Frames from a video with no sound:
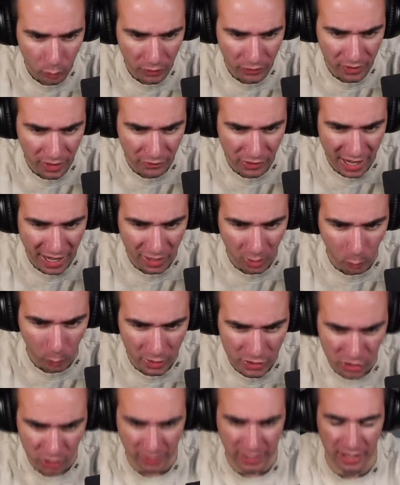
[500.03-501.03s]
We've never had a
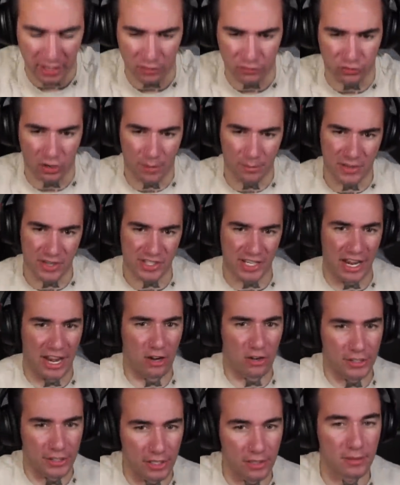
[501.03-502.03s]
Wizard King from this
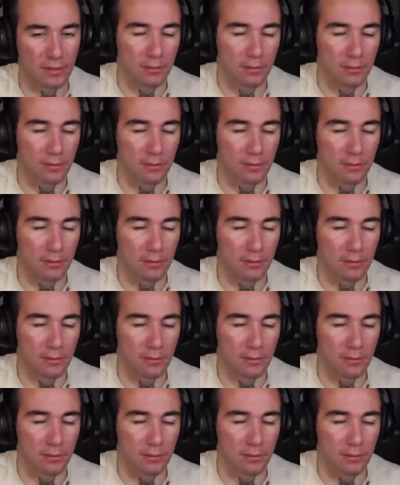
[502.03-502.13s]
area,